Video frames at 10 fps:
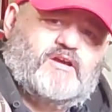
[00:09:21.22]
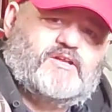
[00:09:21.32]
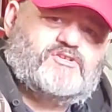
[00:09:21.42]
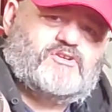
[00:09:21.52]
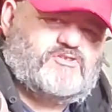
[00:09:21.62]

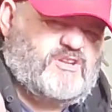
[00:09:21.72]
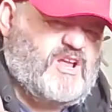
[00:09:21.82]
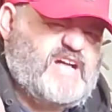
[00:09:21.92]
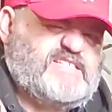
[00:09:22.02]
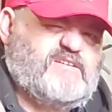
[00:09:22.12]
hitch. There's
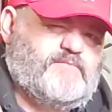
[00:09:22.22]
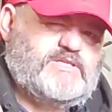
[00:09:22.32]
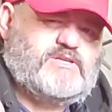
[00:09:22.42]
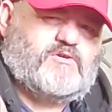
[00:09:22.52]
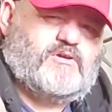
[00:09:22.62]
lots of
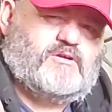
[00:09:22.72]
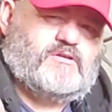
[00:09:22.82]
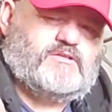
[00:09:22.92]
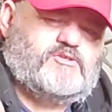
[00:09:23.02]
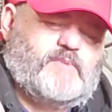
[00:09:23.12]

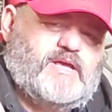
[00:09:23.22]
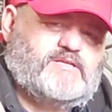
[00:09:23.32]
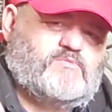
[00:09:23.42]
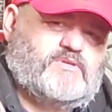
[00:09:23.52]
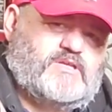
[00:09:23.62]
material and
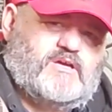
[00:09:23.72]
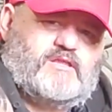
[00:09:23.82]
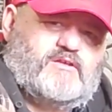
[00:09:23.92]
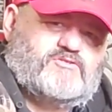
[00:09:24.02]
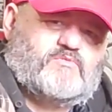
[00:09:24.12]
space with there's a